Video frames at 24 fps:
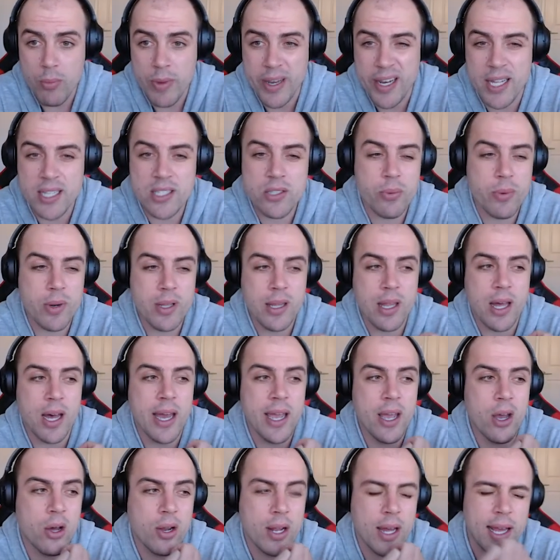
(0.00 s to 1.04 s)
We need to
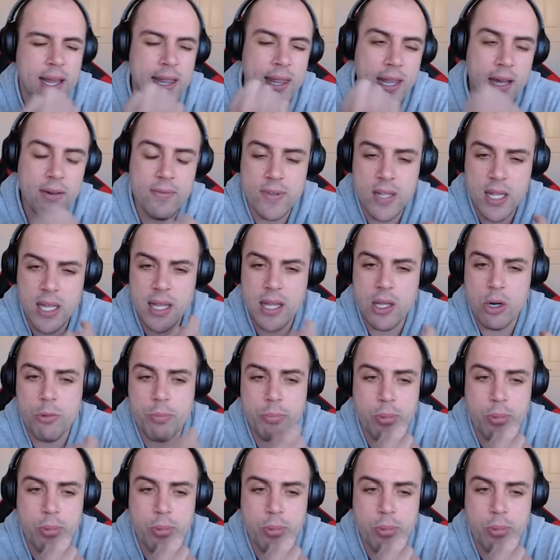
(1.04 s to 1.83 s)
rely on a lovely little